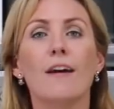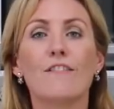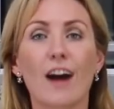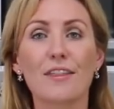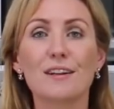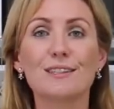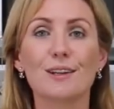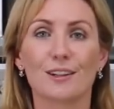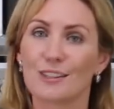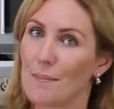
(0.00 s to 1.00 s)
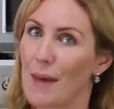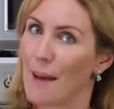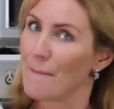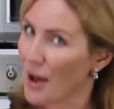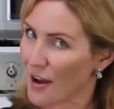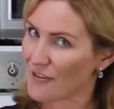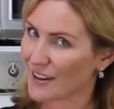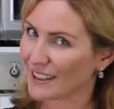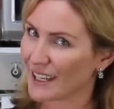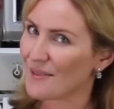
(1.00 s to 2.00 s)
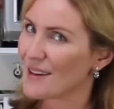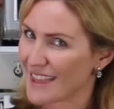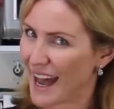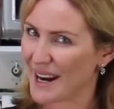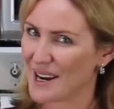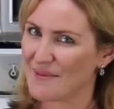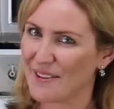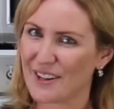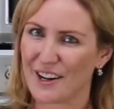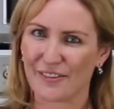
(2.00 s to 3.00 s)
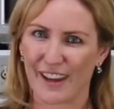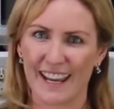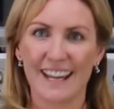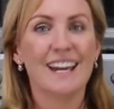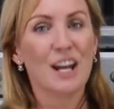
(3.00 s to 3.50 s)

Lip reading: for other desserts that pair perfectly with that cup of coffee.